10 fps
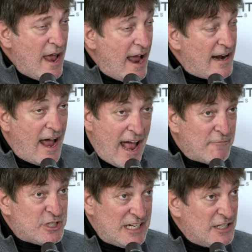And I
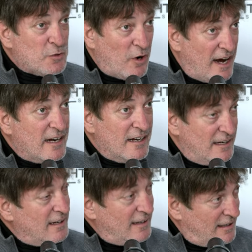have scenes where I,
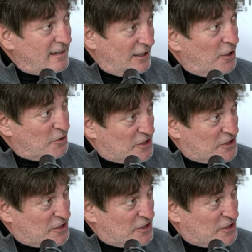you know,